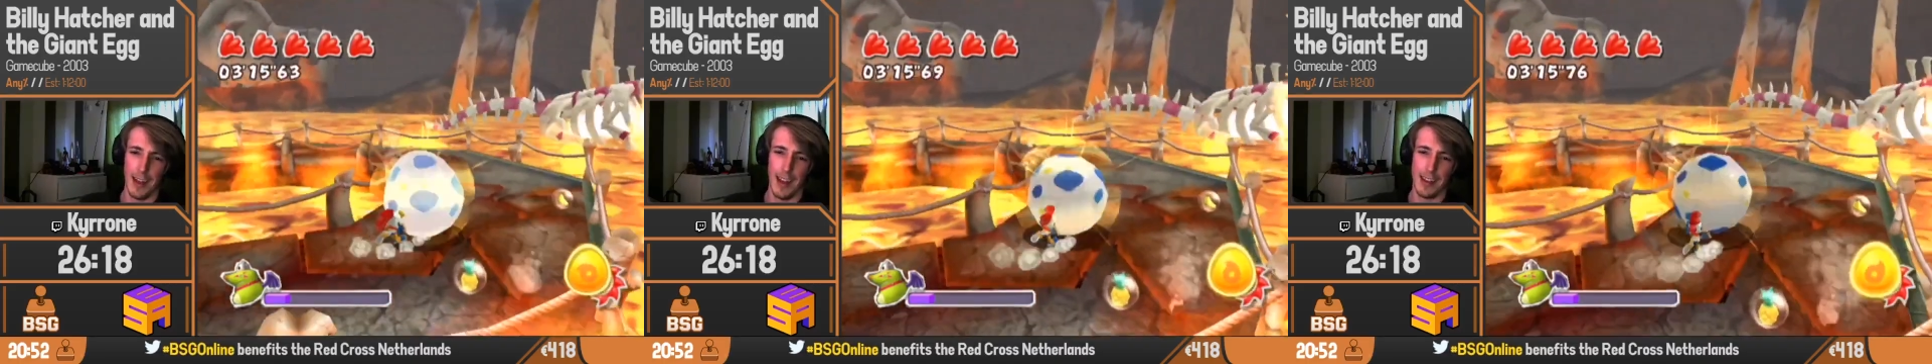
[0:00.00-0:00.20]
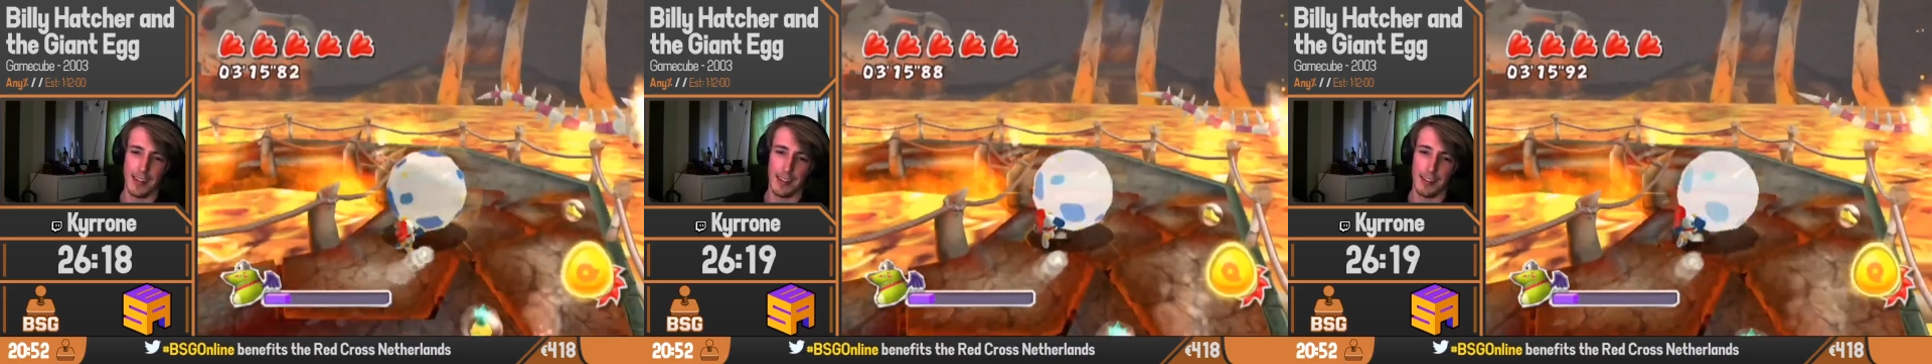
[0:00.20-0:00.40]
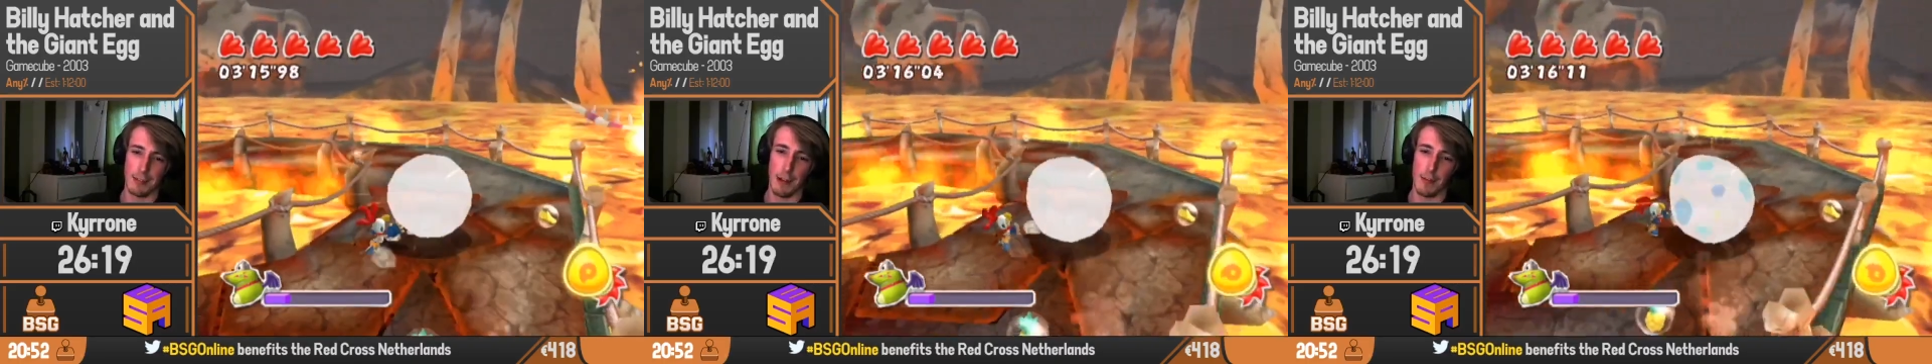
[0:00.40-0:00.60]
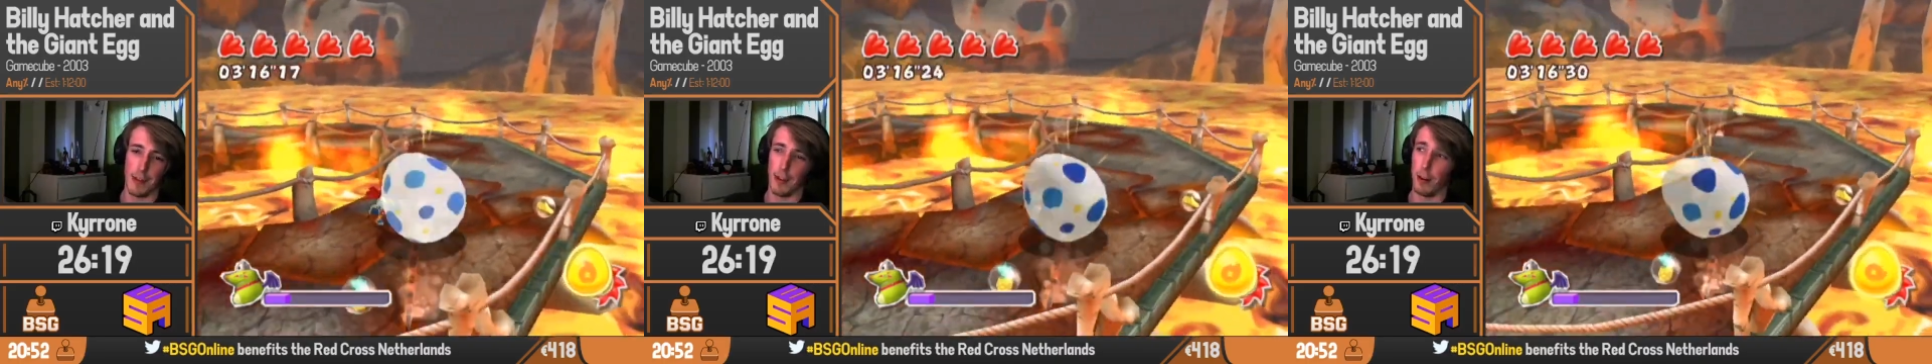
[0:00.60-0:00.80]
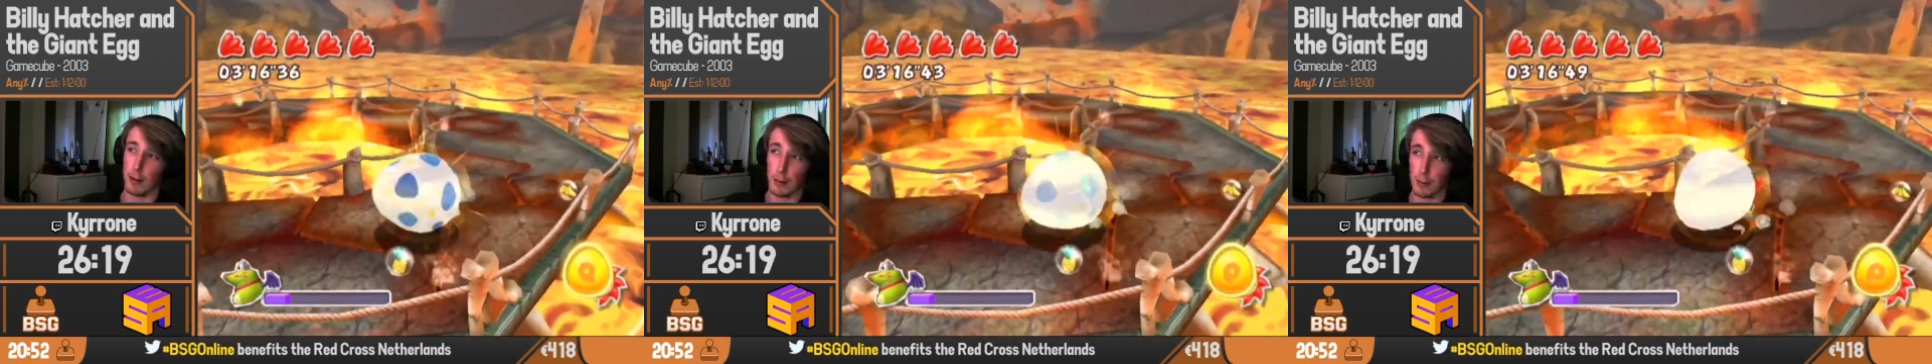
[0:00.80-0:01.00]
I described that
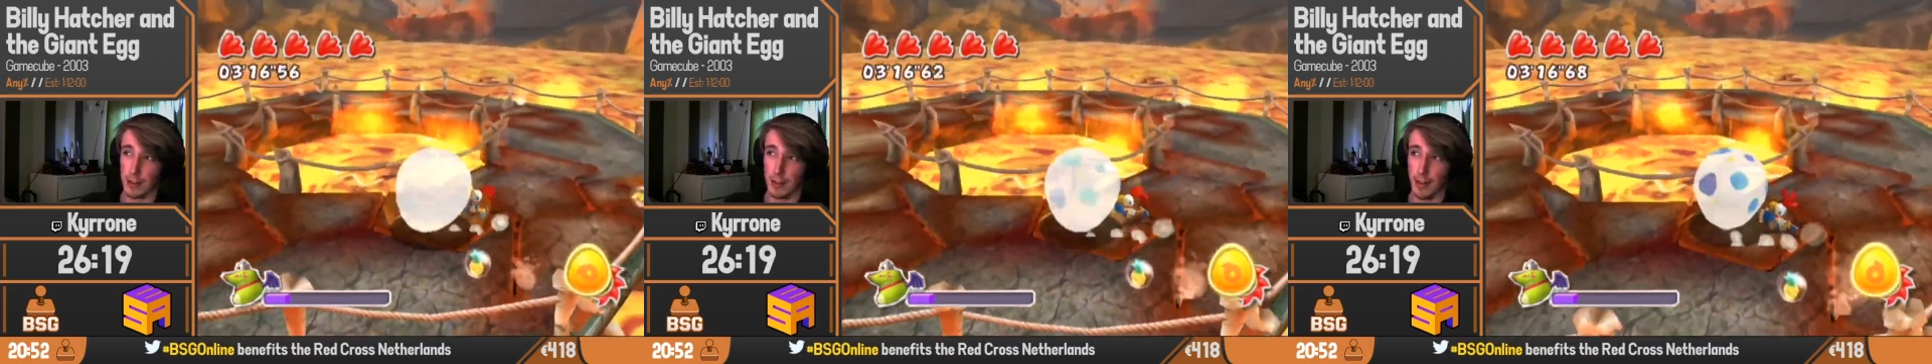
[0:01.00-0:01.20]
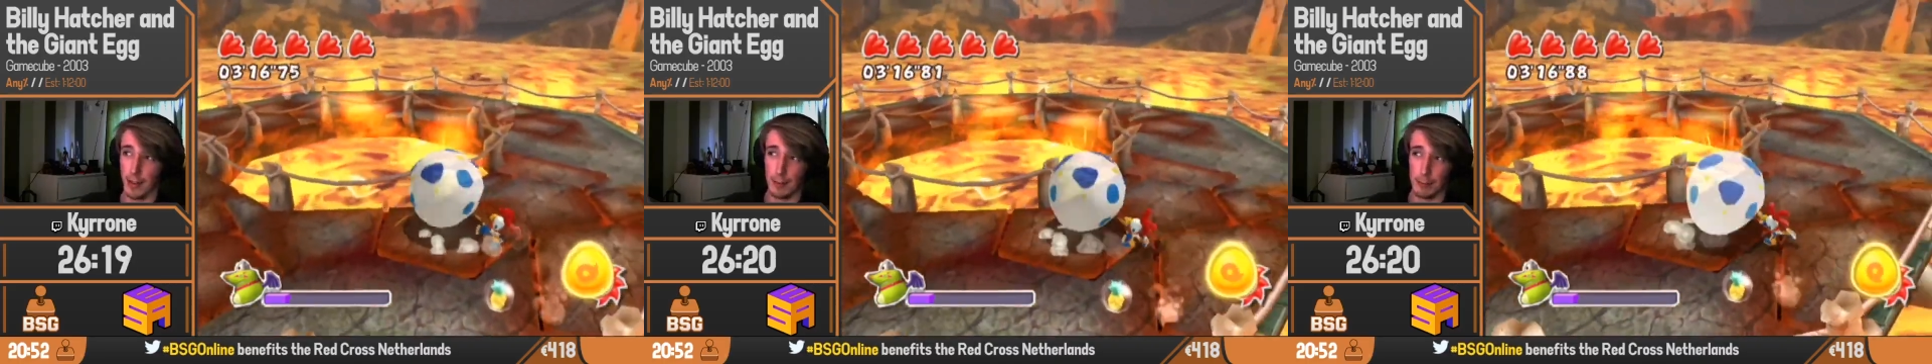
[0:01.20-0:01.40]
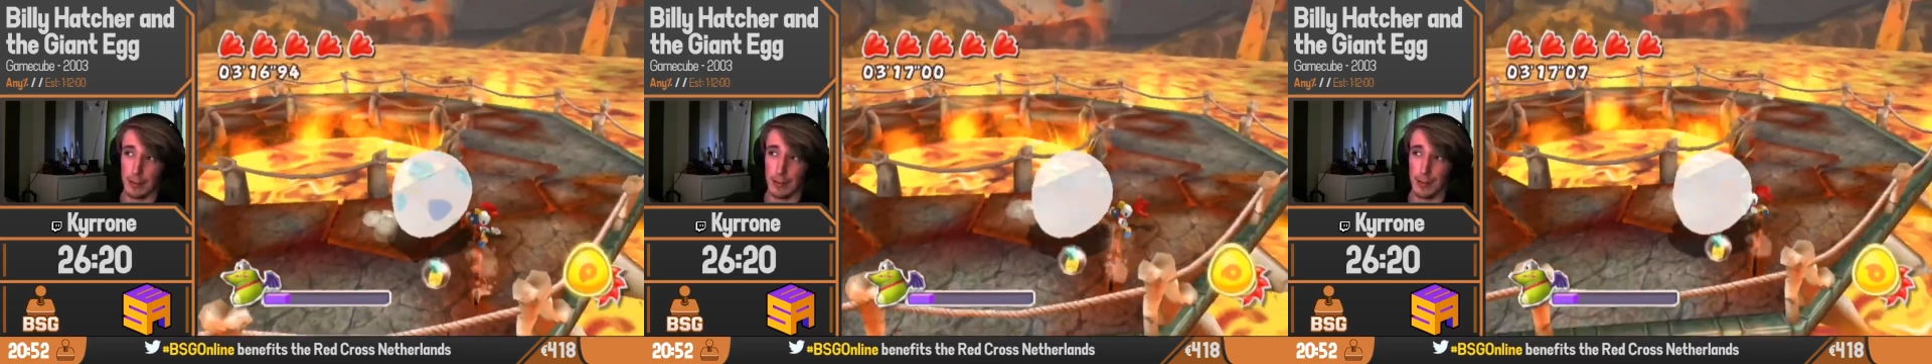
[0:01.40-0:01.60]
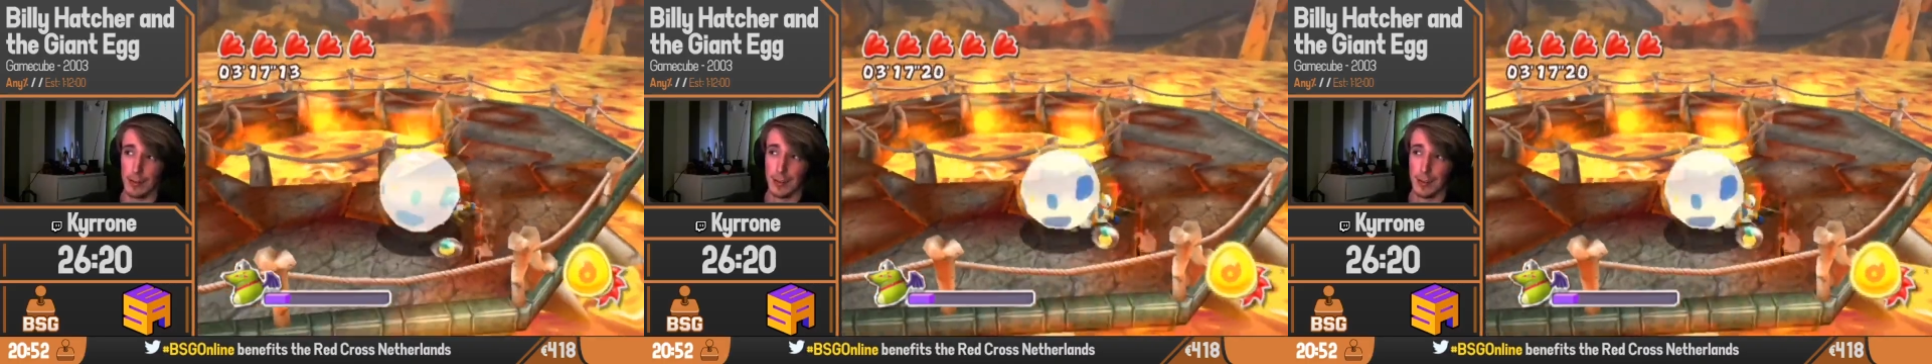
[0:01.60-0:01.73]
horribly there, but